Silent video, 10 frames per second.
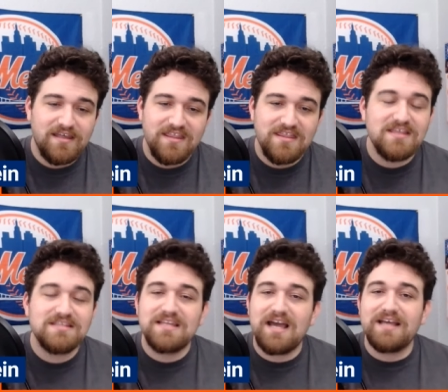This
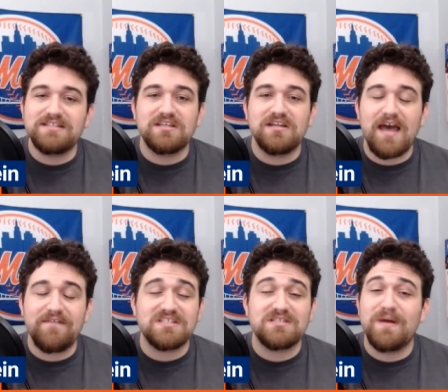guy is going to have
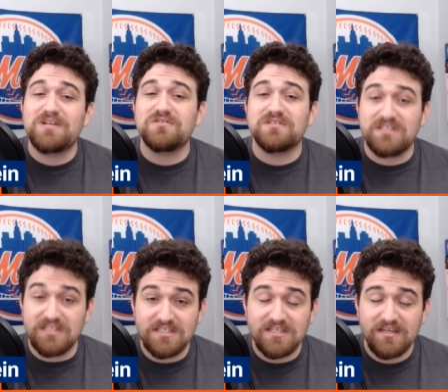a special
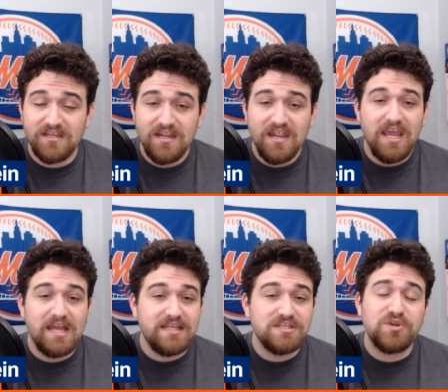season, and
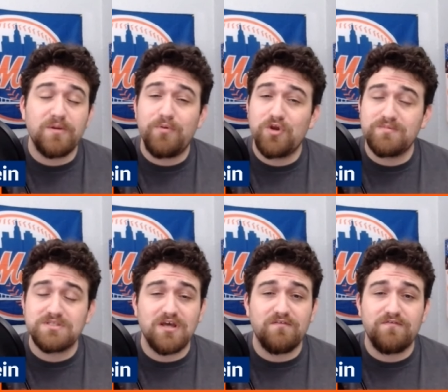he's going to put
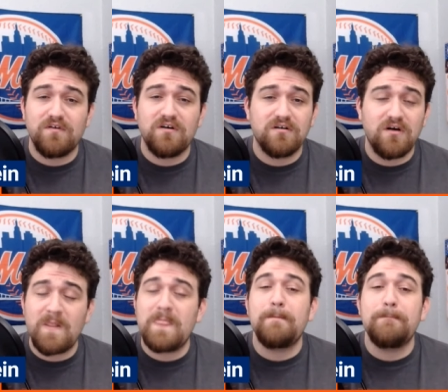himself
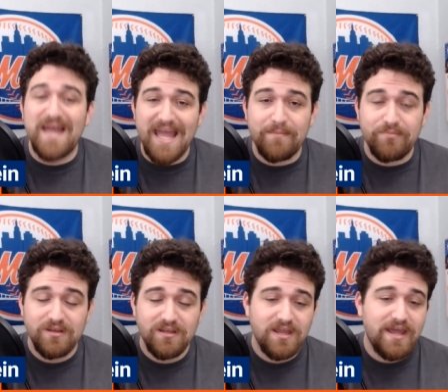on the map
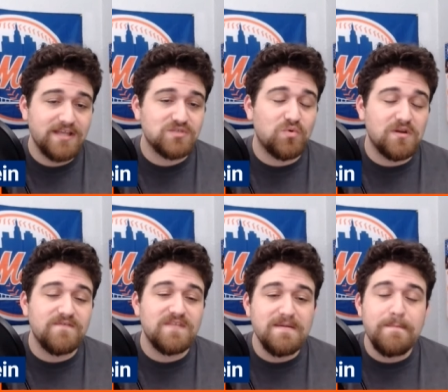as one
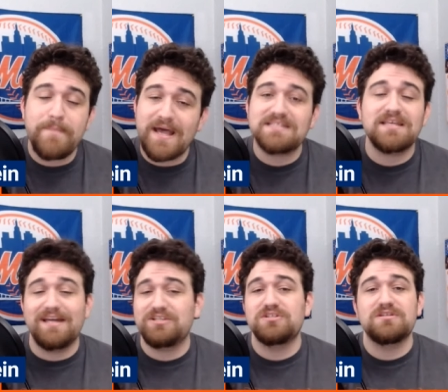of the best
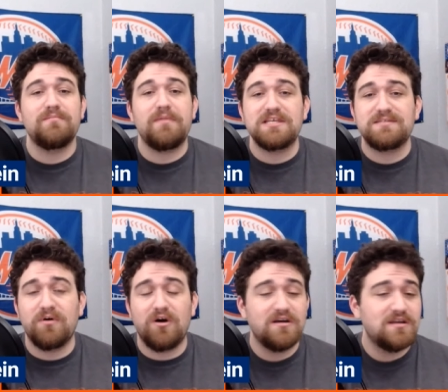catchers in
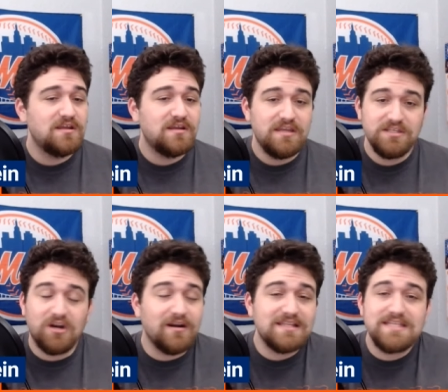baseball. He's
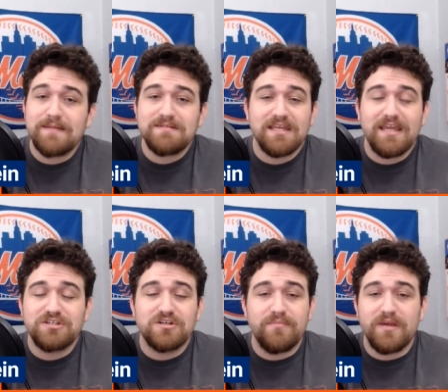already a top 10
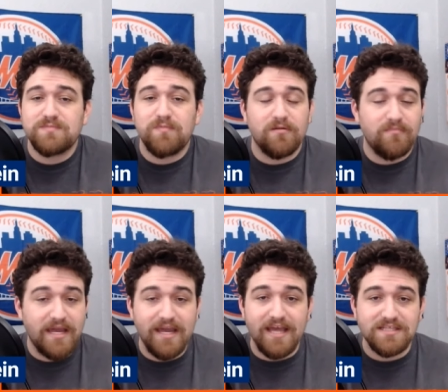catcher in baseball in
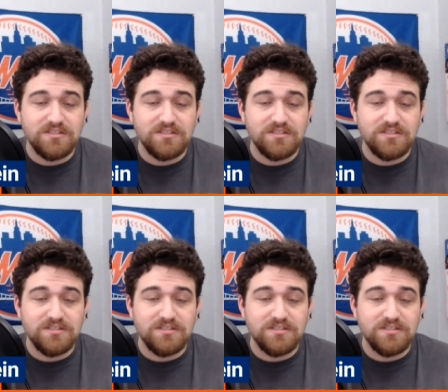my eyes.